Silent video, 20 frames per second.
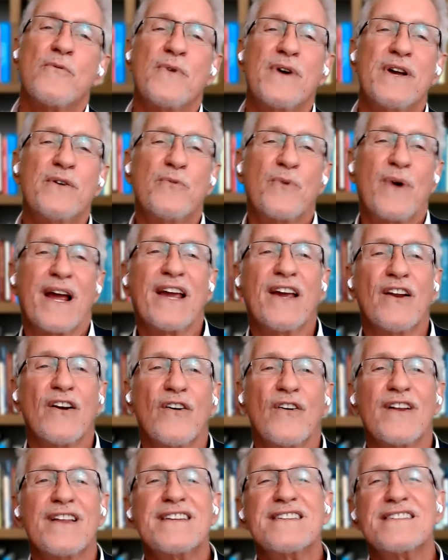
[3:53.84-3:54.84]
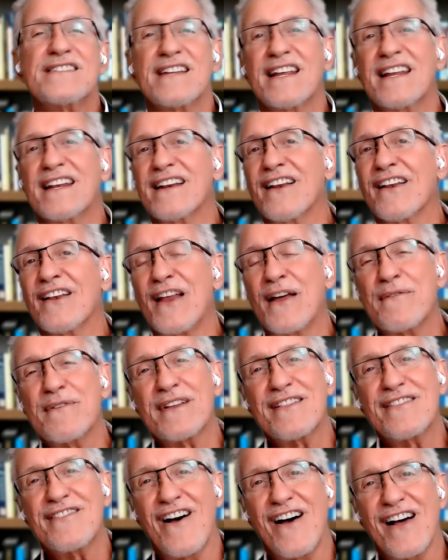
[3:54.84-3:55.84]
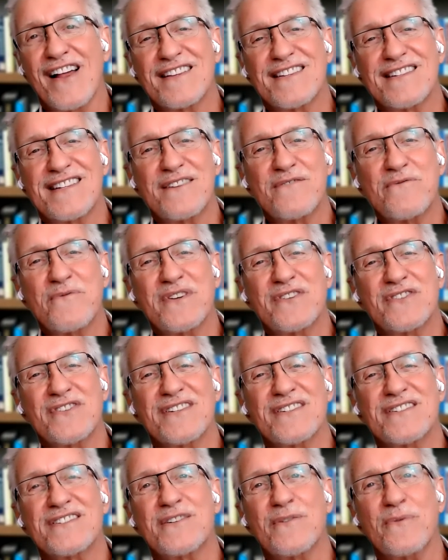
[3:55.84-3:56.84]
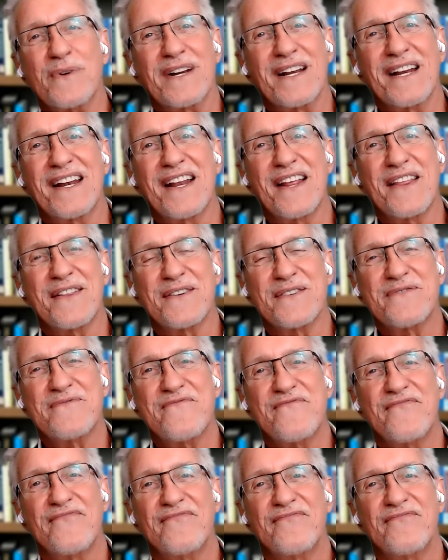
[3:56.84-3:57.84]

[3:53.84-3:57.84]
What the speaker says: We regularly send loving thoughts and wishes to one another.